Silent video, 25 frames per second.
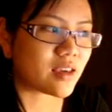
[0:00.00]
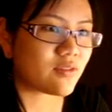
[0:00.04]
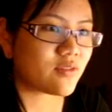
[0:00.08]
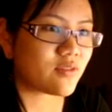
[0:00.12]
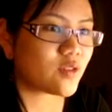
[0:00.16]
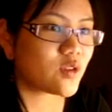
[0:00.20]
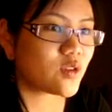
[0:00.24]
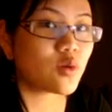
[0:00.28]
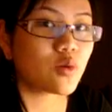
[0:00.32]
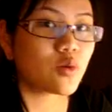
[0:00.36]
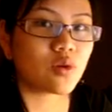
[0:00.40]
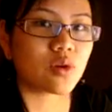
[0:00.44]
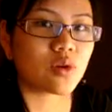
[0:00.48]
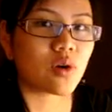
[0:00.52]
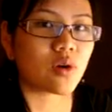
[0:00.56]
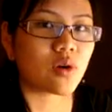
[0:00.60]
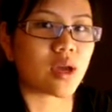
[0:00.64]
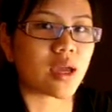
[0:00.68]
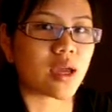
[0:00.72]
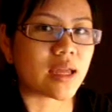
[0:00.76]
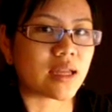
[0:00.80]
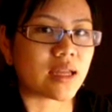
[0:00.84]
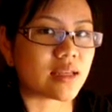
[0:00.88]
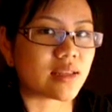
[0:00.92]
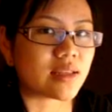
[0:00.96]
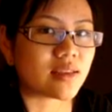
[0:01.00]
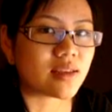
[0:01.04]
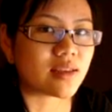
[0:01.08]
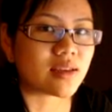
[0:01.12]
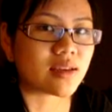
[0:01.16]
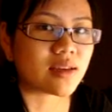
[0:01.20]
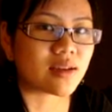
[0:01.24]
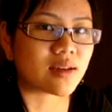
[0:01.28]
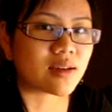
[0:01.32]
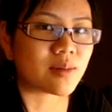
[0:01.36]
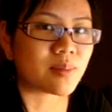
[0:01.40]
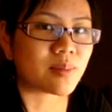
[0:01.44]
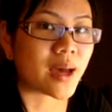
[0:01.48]
if you know
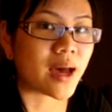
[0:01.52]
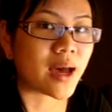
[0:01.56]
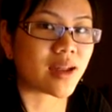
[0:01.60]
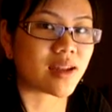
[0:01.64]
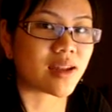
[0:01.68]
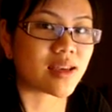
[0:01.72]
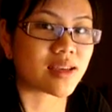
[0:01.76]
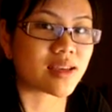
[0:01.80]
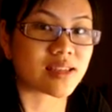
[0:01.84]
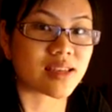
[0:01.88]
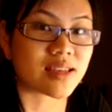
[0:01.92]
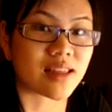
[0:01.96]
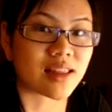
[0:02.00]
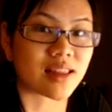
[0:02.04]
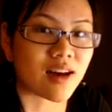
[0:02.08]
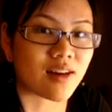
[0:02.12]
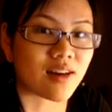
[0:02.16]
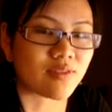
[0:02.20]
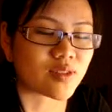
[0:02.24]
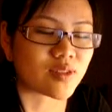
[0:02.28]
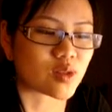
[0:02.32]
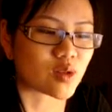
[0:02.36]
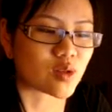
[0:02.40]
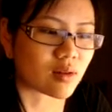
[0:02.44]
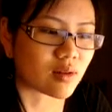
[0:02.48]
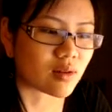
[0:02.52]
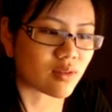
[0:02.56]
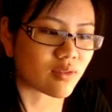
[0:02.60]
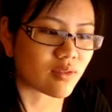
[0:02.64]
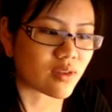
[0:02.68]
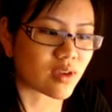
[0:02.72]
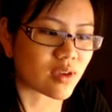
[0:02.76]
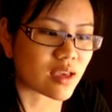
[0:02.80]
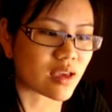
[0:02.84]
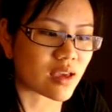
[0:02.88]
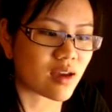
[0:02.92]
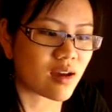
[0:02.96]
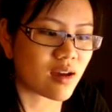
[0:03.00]
anything about SLR
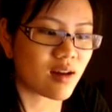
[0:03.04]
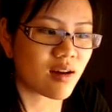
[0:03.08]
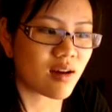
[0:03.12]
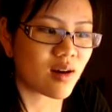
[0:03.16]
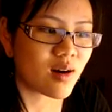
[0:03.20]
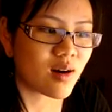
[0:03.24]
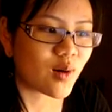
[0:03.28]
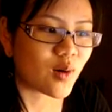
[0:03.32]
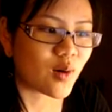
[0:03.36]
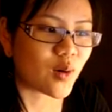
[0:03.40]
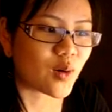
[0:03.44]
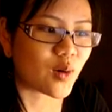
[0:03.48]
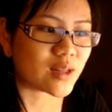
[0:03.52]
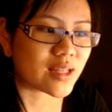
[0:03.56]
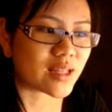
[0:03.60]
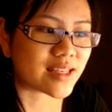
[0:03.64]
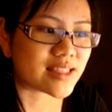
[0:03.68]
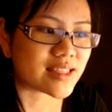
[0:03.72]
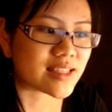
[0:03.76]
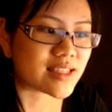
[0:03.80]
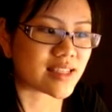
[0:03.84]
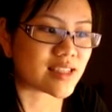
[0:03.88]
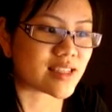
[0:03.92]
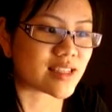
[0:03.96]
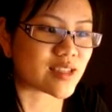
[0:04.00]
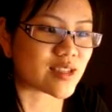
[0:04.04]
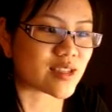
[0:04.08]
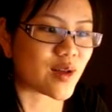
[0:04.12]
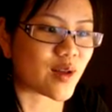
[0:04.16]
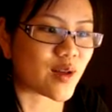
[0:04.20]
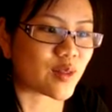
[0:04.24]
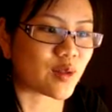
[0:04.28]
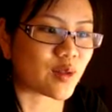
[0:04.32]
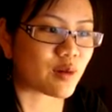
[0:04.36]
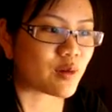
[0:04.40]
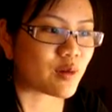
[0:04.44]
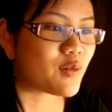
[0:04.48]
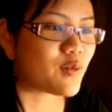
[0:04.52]
photography or
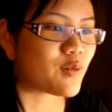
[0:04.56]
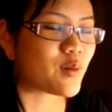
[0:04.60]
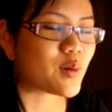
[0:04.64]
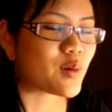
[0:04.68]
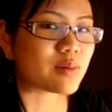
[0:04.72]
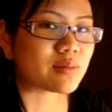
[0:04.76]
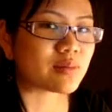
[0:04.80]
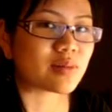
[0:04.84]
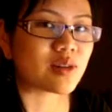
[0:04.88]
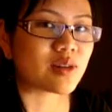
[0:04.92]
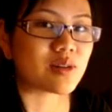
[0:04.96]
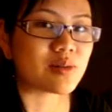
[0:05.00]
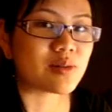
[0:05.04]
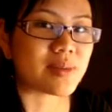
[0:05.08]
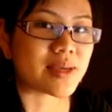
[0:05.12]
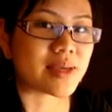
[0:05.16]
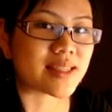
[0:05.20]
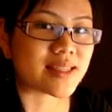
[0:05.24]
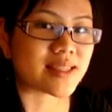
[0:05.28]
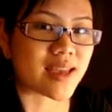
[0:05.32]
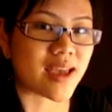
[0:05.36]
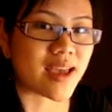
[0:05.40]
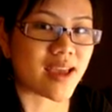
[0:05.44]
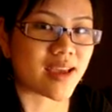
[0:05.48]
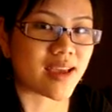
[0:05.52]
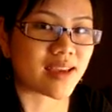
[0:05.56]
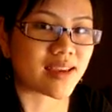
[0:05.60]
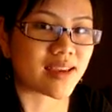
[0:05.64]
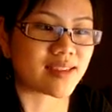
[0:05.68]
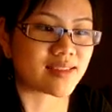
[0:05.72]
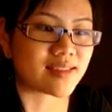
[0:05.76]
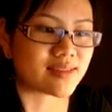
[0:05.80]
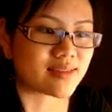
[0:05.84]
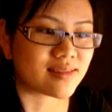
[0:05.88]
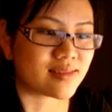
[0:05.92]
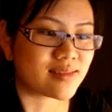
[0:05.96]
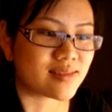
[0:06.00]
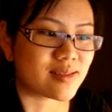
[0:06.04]
lenses, a lot of what I'm going to be
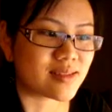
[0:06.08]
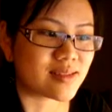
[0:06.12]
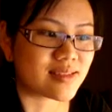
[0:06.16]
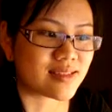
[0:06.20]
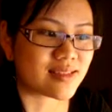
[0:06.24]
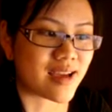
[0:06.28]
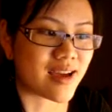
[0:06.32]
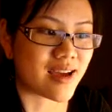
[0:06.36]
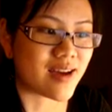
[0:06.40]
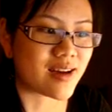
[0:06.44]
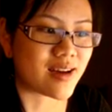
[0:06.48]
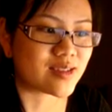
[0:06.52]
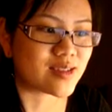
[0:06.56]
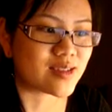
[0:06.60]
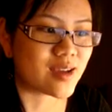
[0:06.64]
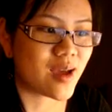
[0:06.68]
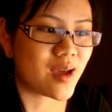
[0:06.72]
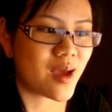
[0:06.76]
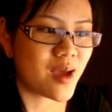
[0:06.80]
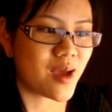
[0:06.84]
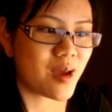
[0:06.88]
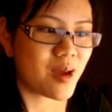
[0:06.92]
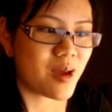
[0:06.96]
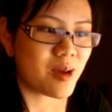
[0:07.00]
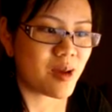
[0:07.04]
saying is going to sound